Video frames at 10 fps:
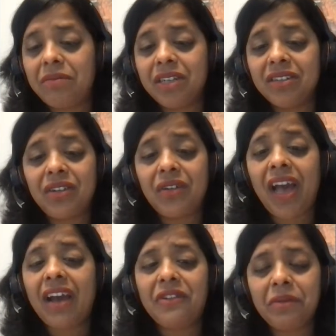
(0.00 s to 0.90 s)
Because you
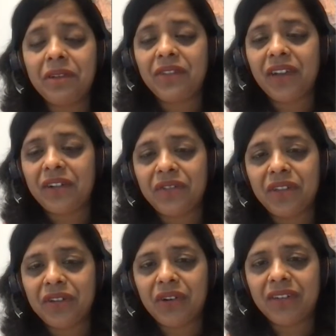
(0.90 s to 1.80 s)
have to be aware of
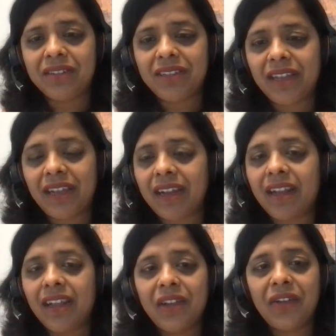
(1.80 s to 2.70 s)
the laws there,
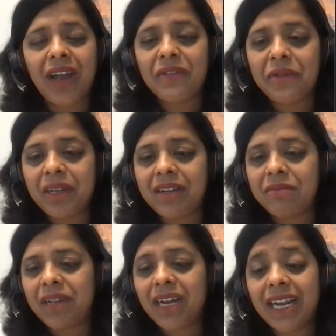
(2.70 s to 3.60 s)
you have to be
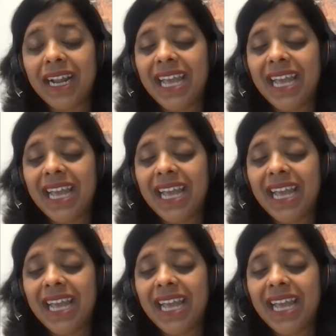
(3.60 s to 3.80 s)
compliant.